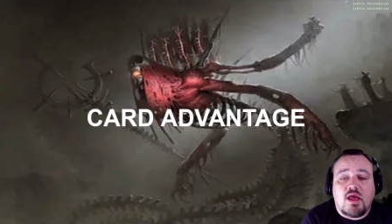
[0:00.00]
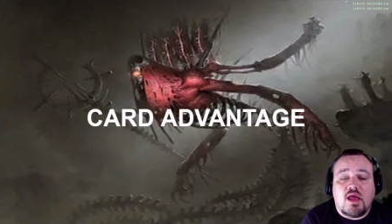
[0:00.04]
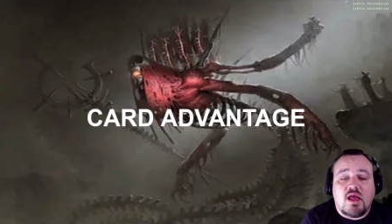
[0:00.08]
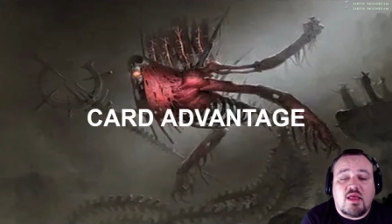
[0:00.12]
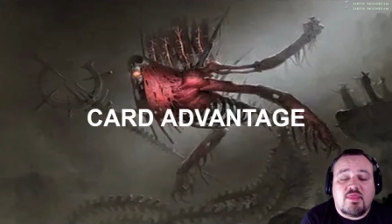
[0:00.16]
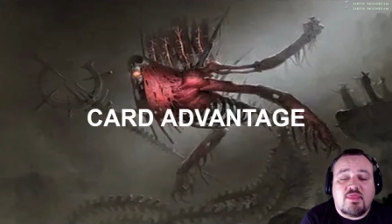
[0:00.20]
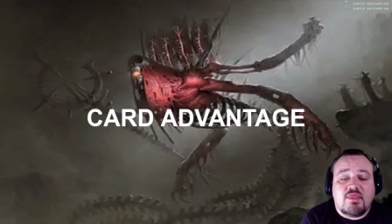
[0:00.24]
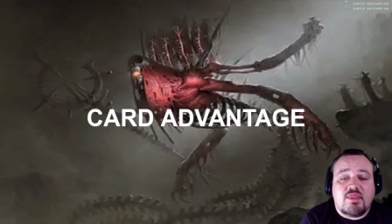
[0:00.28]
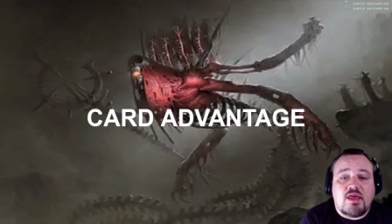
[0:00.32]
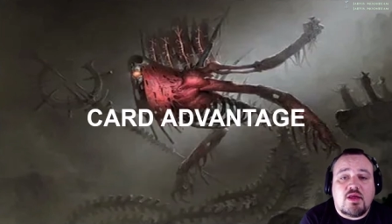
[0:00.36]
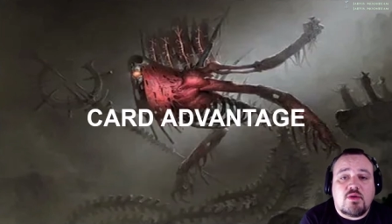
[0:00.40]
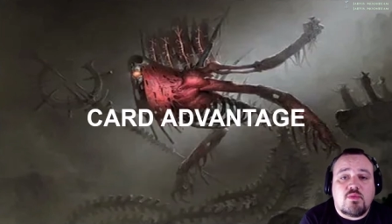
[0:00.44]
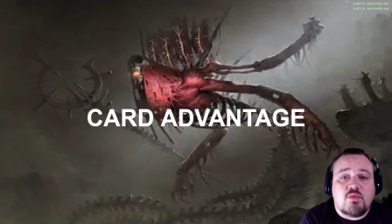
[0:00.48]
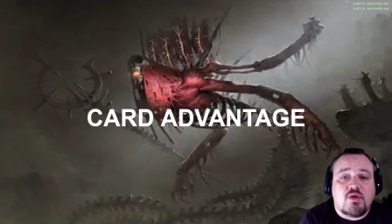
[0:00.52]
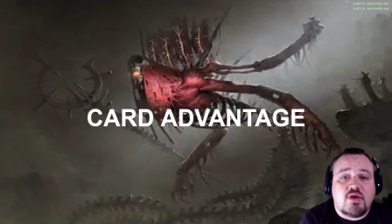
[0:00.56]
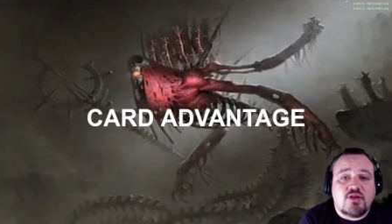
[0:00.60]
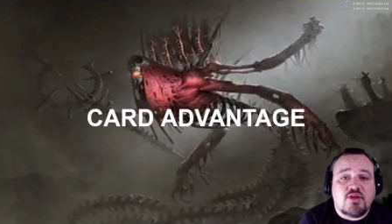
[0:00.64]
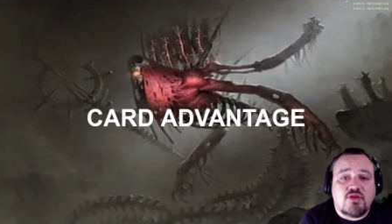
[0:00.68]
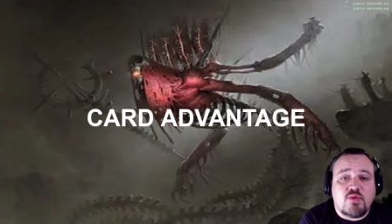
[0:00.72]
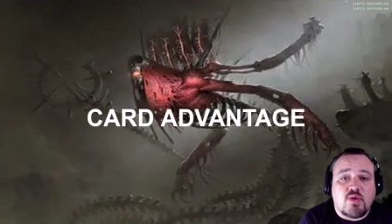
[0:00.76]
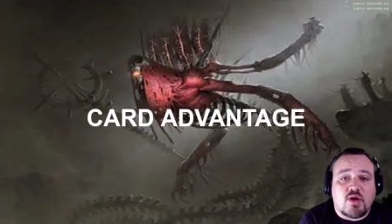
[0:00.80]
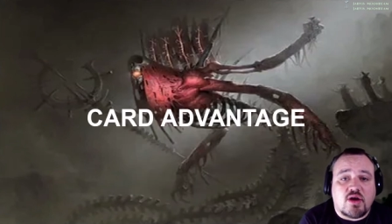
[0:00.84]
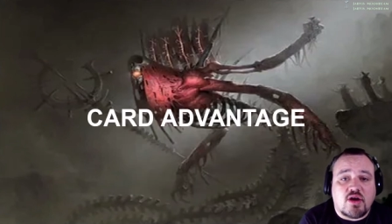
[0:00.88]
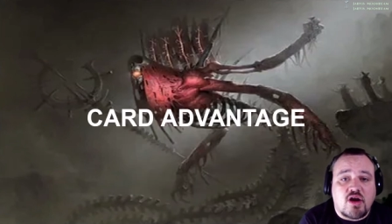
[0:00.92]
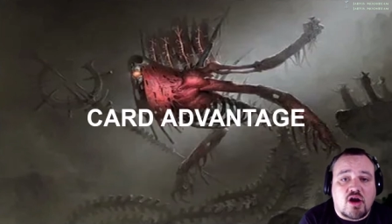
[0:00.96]
Then we're into
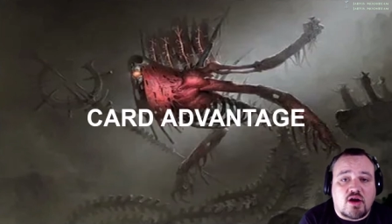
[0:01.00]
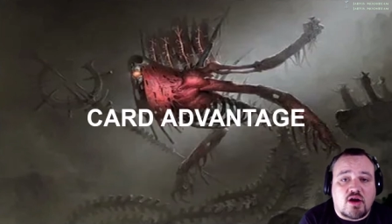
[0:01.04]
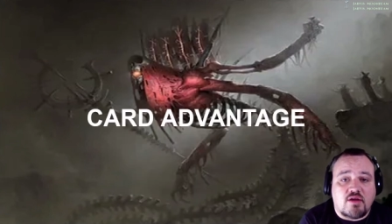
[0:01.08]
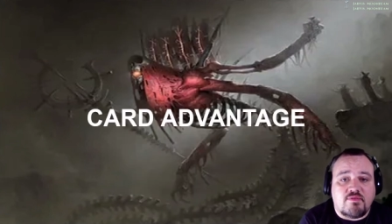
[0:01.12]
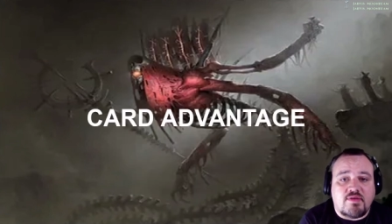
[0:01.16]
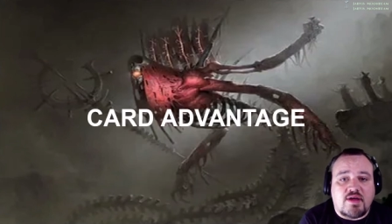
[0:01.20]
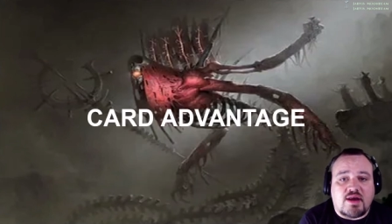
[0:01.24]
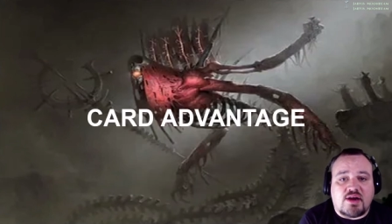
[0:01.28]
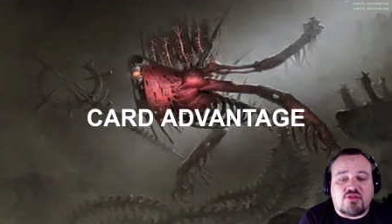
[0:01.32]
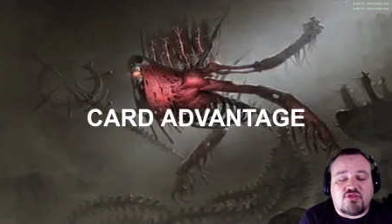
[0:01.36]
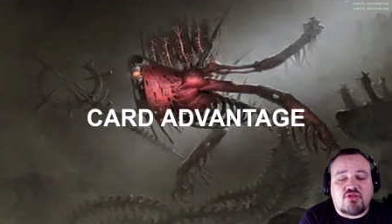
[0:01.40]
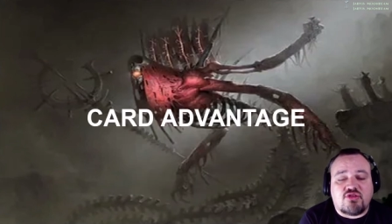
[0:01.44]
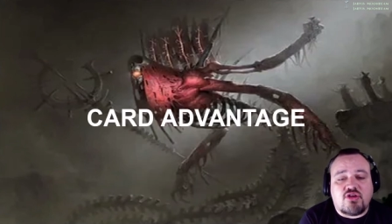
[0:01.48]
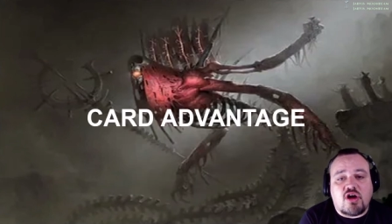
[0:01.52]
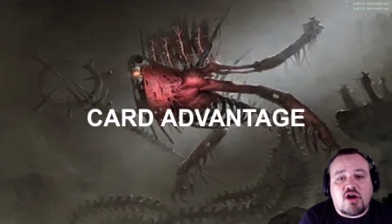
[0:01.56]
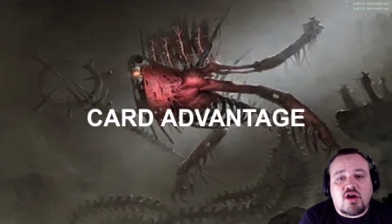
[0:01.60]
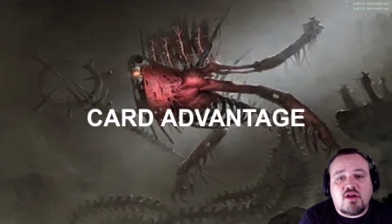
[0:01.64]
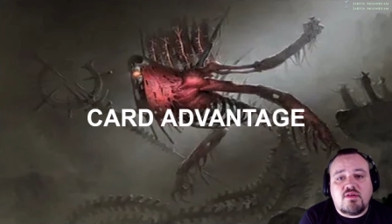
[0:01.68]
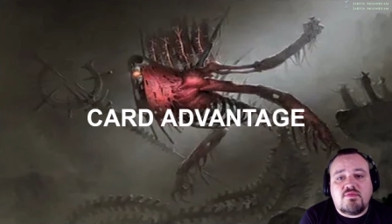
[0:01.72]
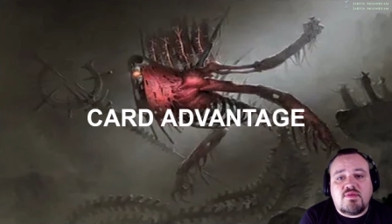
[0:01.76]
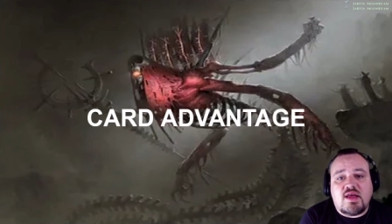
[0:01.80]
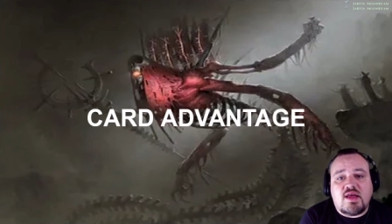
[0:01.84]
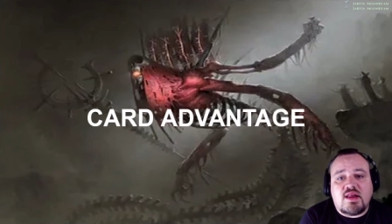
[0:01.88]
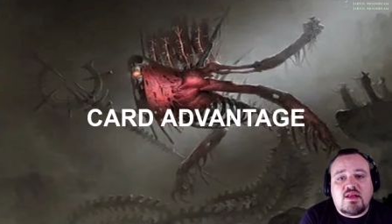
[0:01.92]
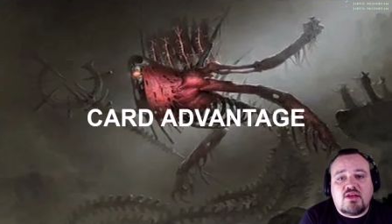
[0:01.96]
our card advantage. Card
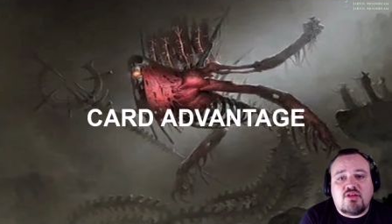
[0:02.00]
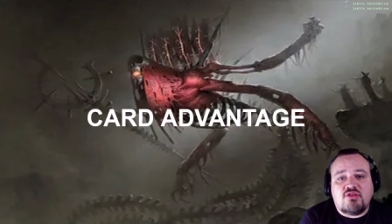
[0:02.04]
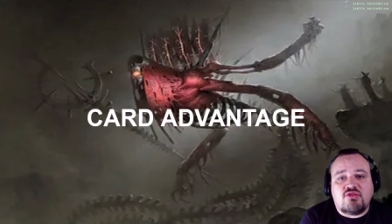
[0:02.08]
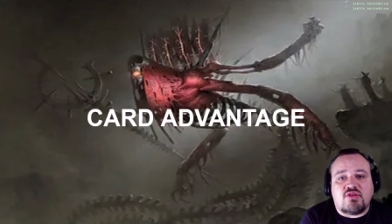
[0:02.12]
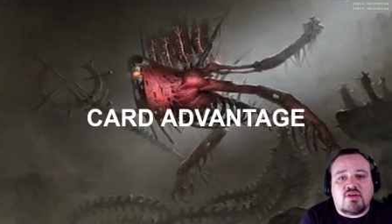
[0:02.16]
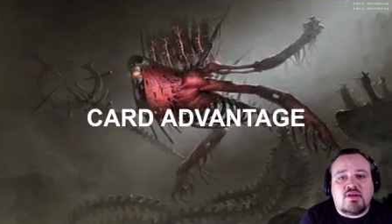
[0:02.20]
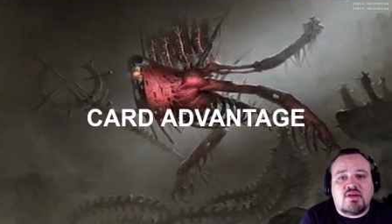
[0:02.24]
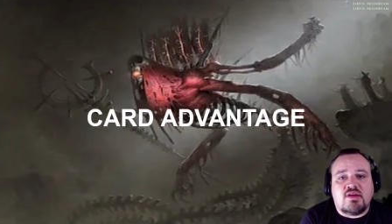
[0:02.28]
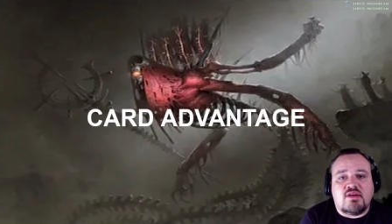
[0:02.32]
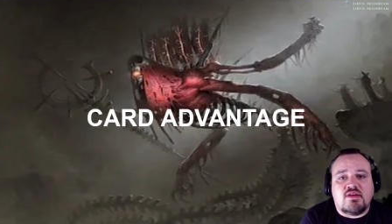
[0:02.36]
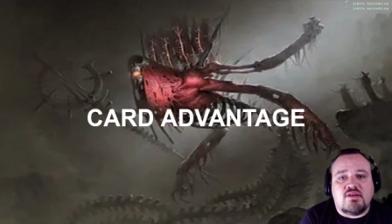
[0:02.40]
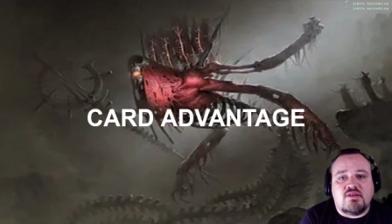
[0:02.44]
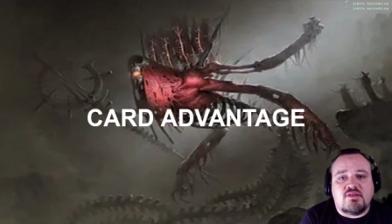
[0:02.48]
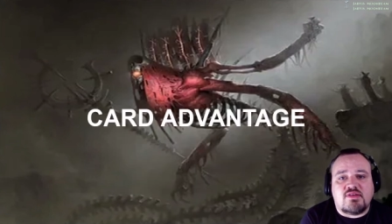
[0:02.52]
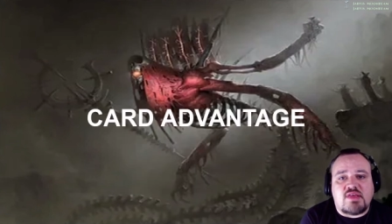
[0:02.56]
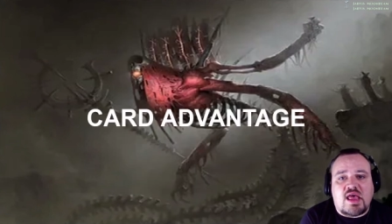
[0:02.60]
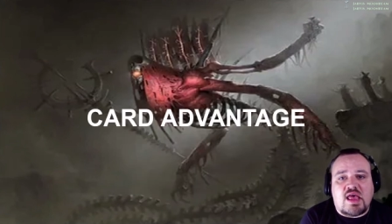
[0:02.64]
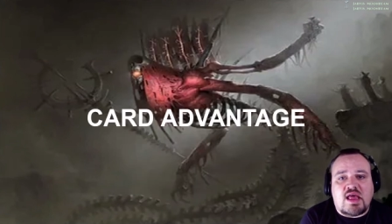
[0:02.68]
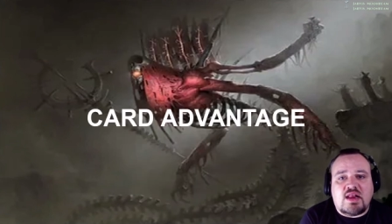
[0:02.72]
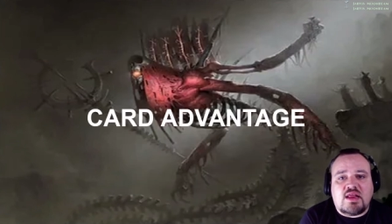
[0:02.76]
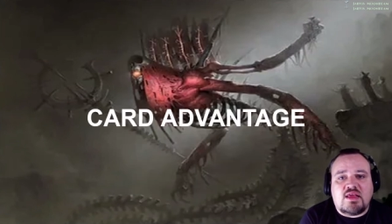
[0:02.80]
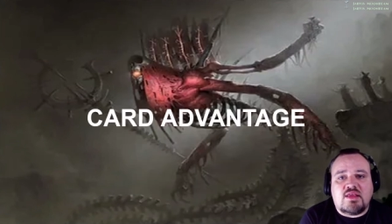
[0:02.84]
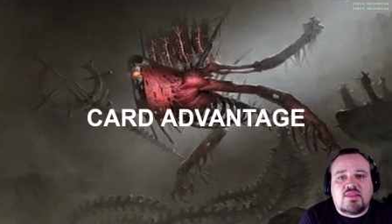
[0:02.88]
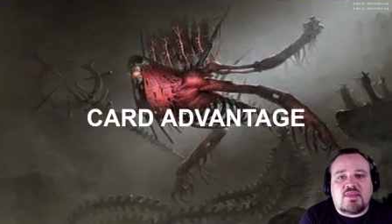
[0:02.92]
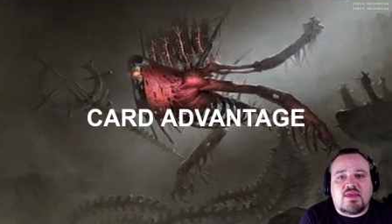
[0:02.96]
advantage is
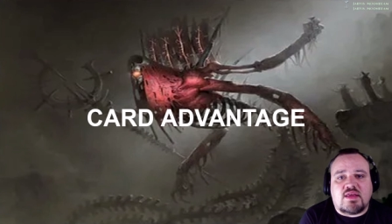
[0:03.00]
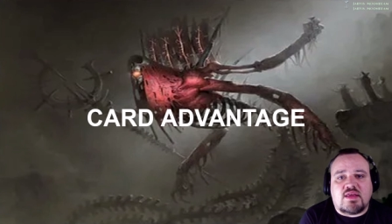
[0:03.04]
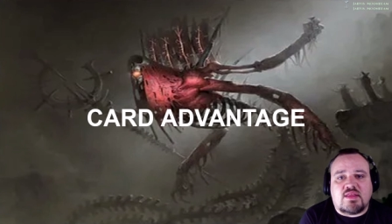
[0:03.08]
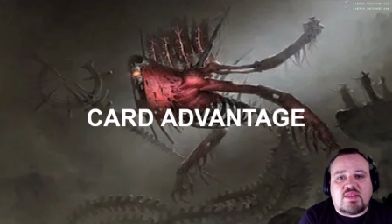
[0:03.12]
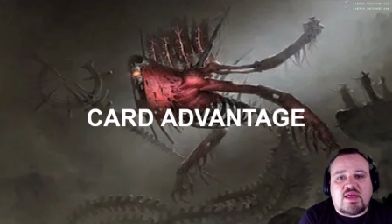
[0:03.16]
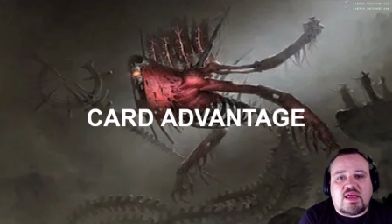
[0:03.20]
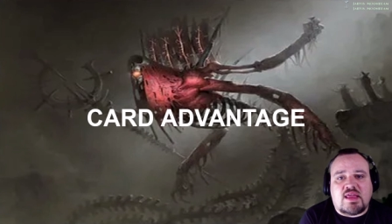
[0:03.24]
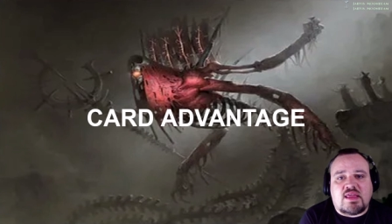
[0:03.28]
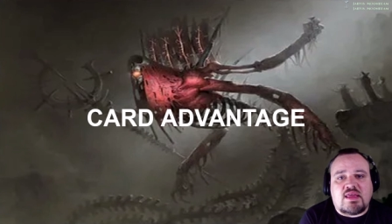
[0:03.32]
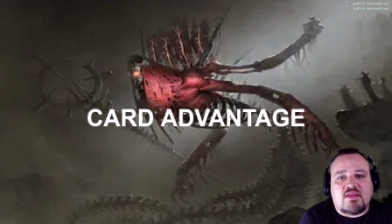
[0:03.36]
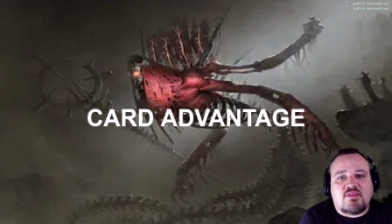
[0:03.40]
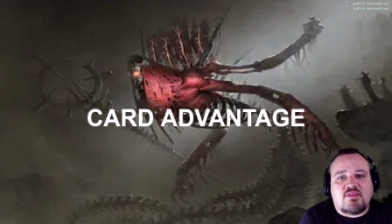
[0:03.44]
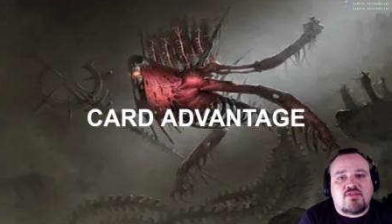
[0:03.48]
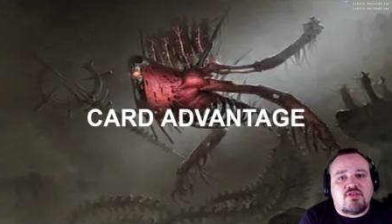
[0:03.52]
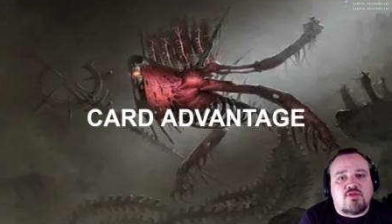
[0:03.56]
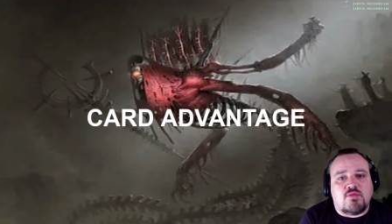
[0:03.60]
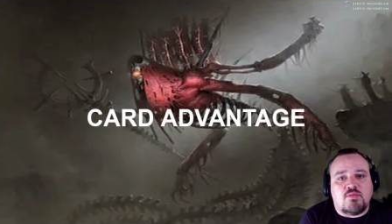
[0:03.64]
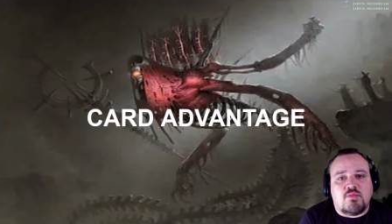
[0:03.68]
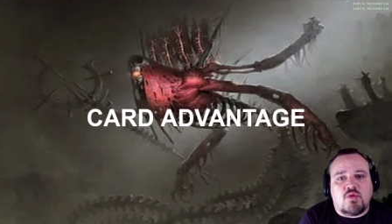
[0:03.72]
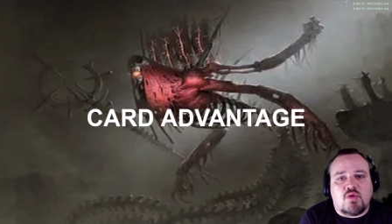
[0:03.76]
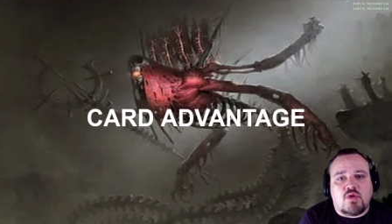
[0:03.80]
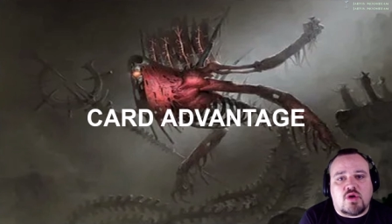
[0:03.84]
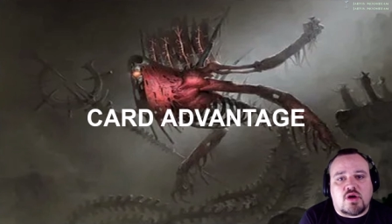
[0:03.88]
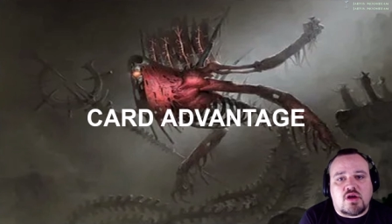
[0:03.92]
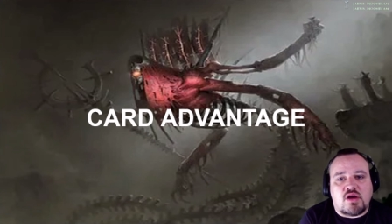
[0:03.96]
anything that gets you
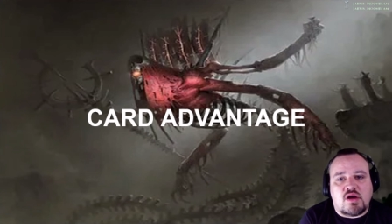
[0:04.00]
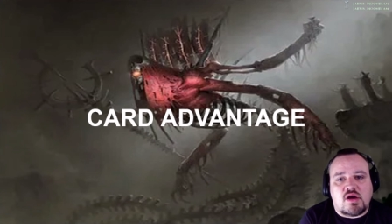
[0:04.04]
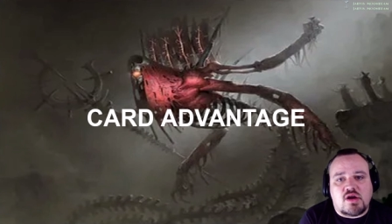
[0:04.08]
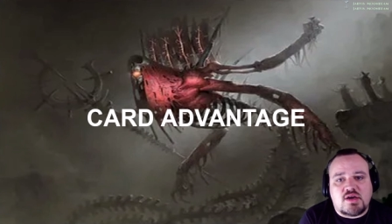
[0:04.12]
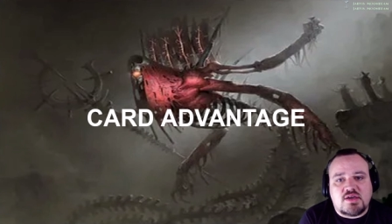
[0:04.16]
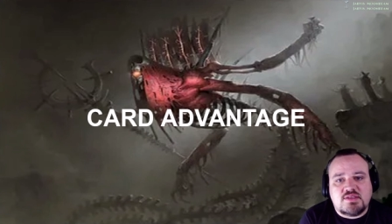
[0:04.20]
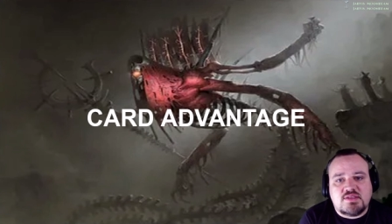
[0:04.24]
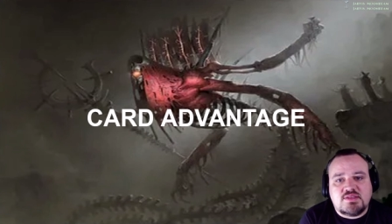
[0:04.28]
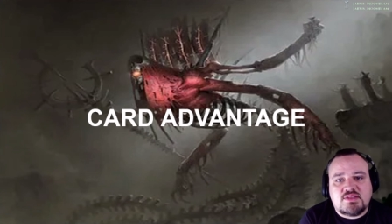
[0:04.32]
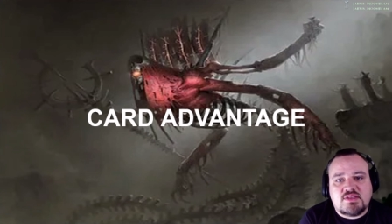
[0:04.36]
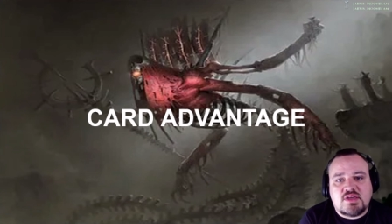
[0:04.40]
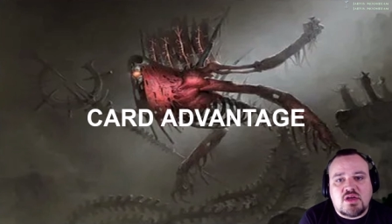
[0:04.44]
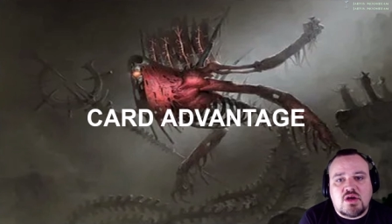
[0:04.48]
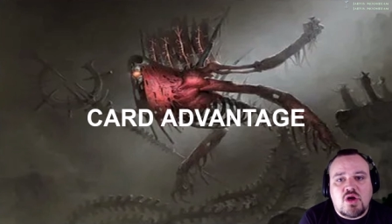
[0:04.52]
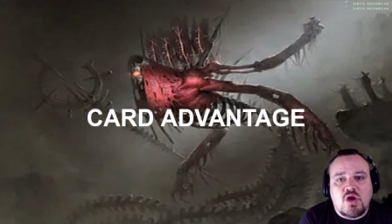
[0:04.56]
more cards